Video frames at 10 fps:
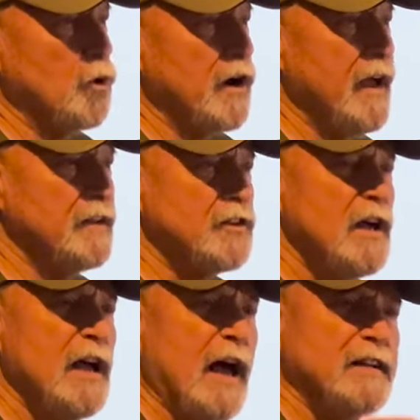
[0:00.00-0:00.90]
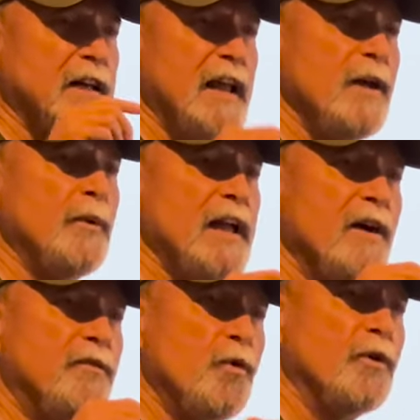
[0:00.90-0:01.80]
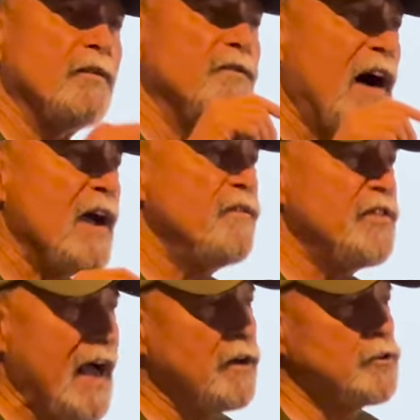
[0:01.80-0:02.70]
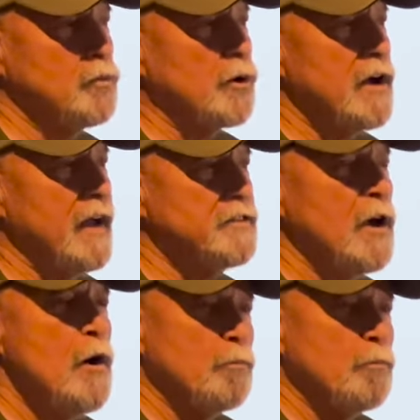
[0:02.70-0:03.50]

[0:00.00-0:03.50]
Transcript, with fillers: warheads. And today we have four to 5,000 warheads